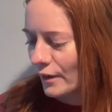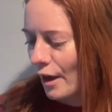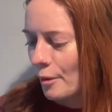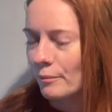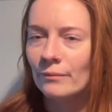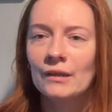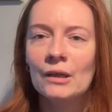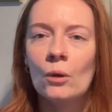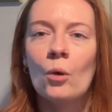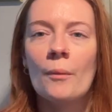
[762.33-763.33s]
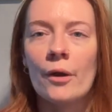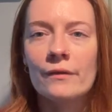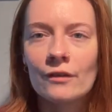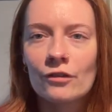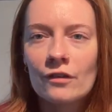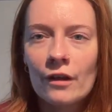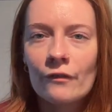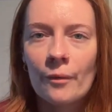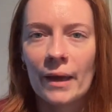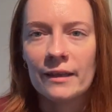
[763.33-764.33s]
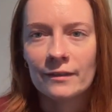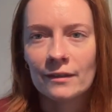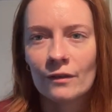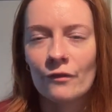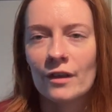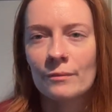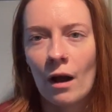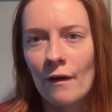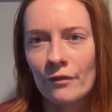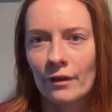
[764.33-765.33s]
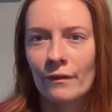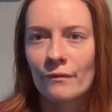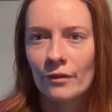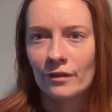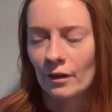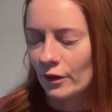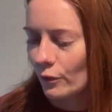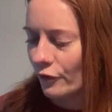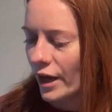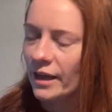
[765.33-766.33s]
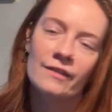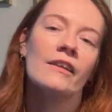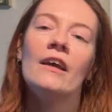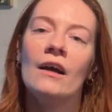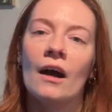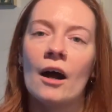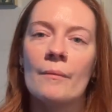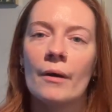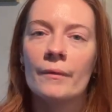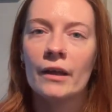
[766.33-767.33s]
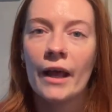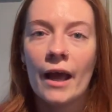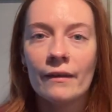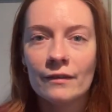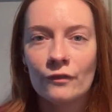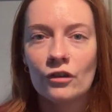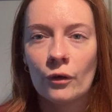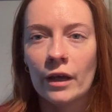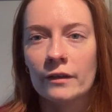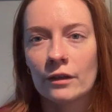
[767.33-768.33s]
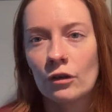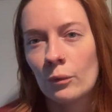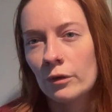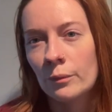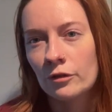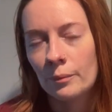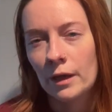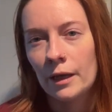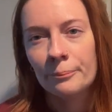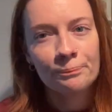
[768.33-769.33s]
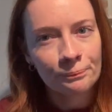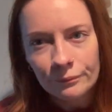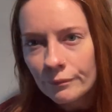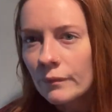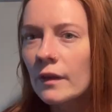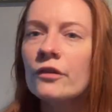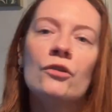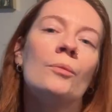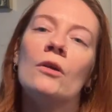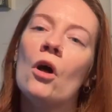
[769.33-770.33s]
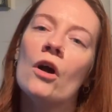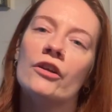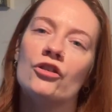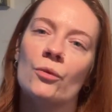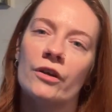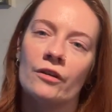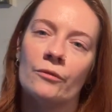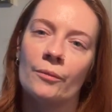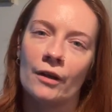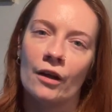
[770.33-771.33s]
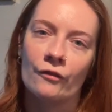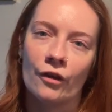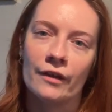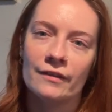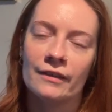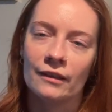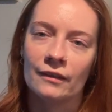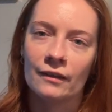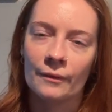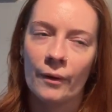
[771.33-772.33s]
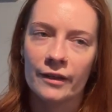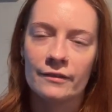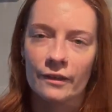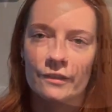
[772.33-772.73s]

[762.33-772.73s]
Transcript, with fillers: um, hormones and just kind of the basics of this part of the the cycle phase. um I'm gonna end this video here because I don't want them to be super long. I just wanted them to be kind of nice little bite-sized.